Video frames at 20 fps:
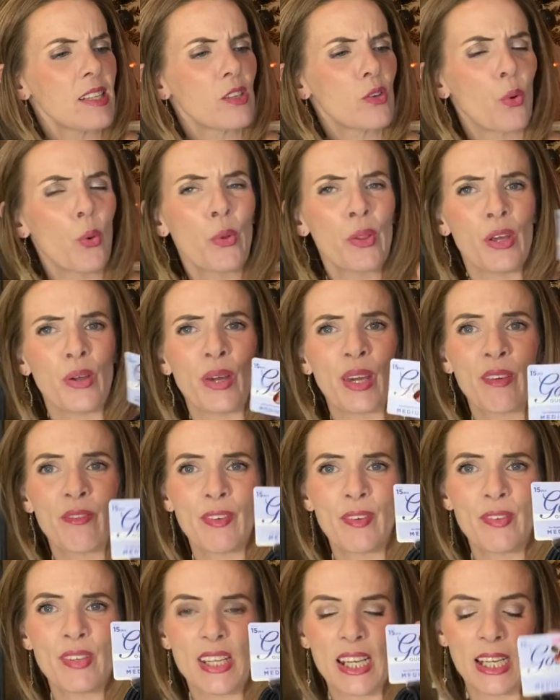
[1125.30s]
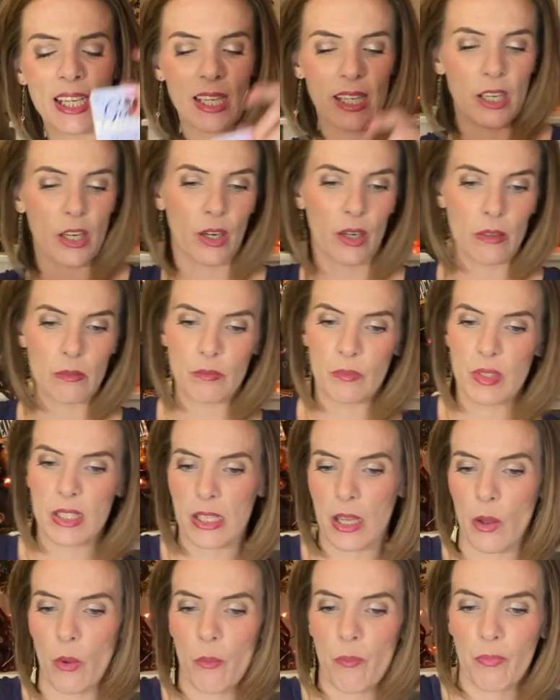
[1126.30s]
it's cool that you get 15 in here,
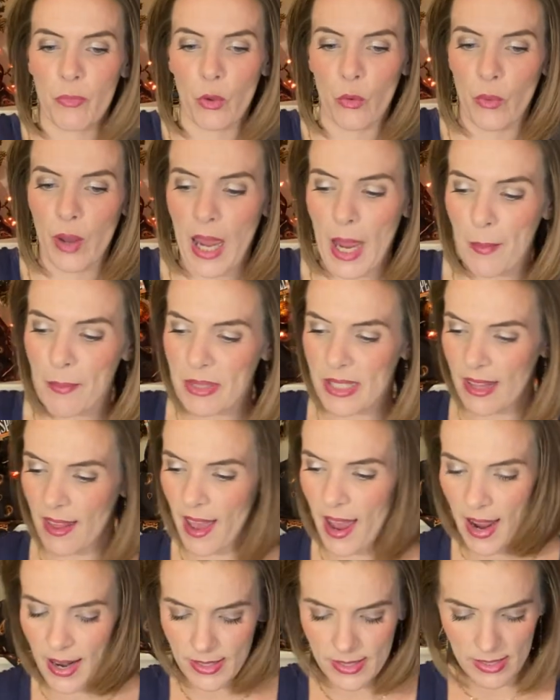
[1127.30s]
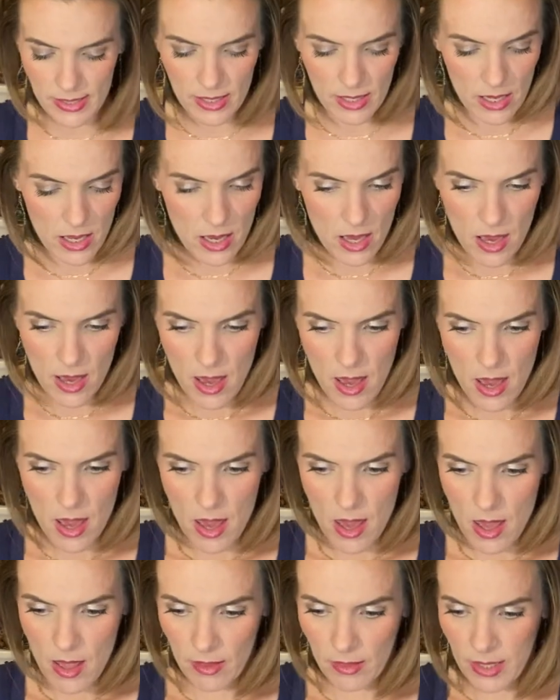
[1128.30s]
so grabbed that.
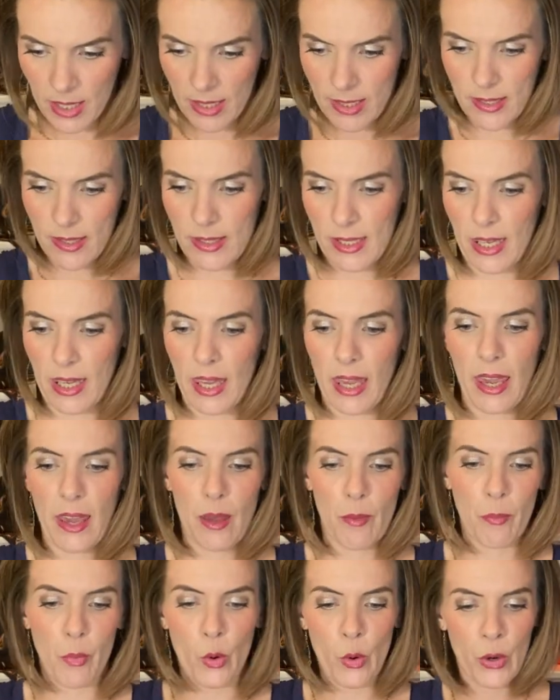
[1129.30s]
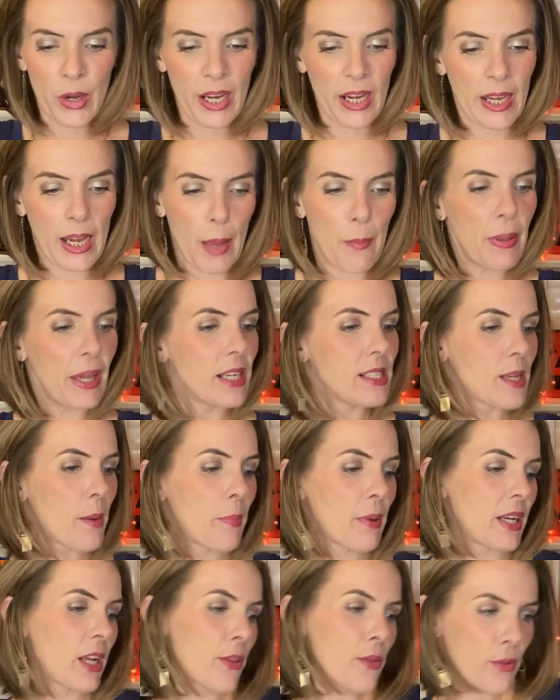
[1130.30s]
Let's see, boring. I picked up
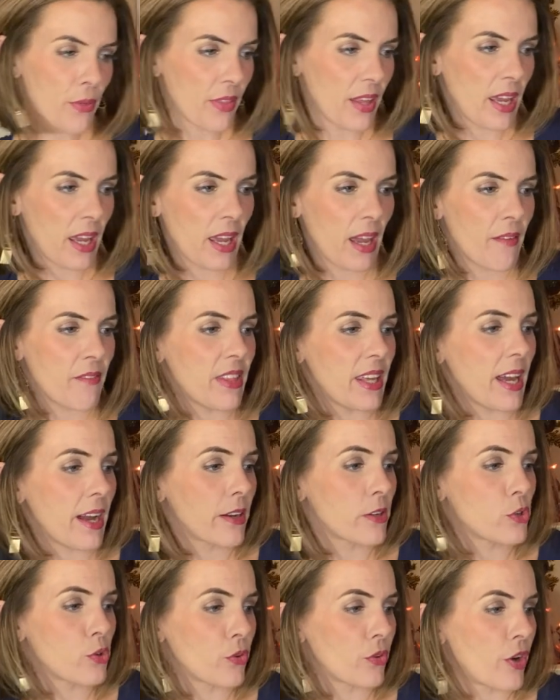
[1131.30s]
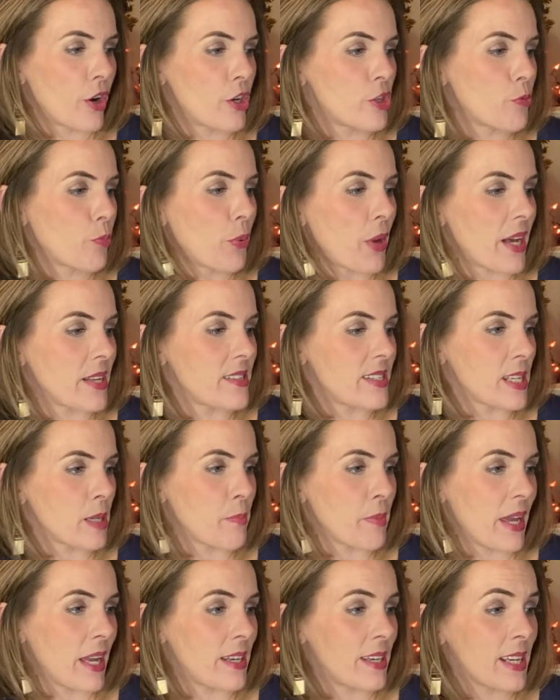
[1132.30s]
another thing of the extra-large plastic
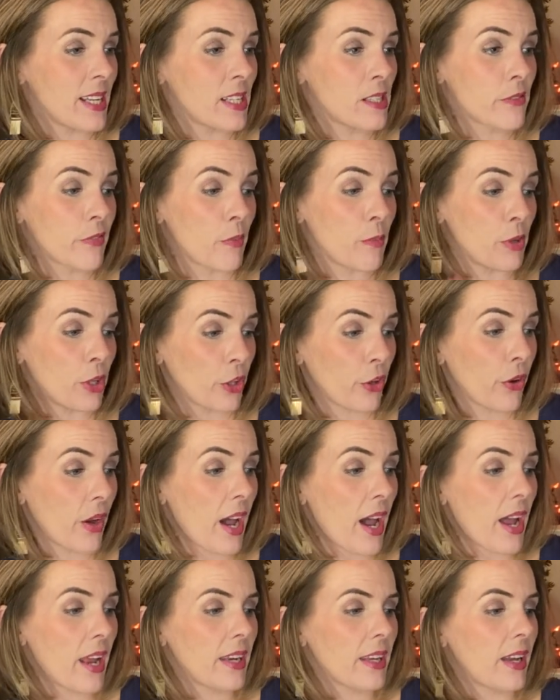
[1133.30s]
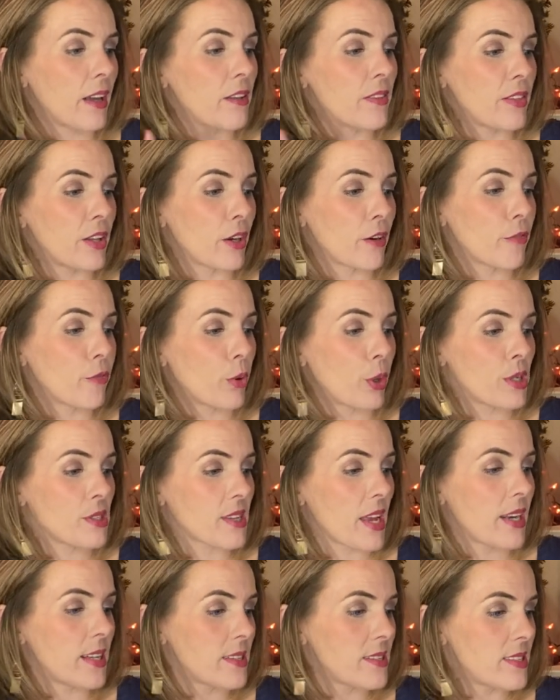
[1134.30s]
Band-Aids from Curad. They're
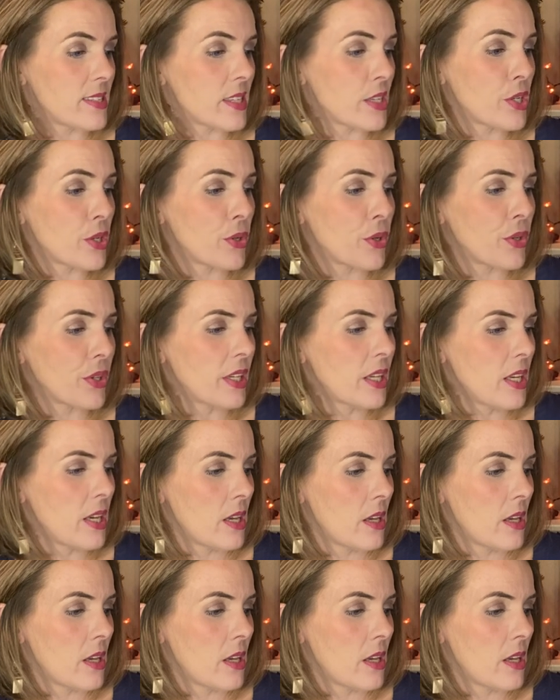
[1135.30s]
4-sided seal,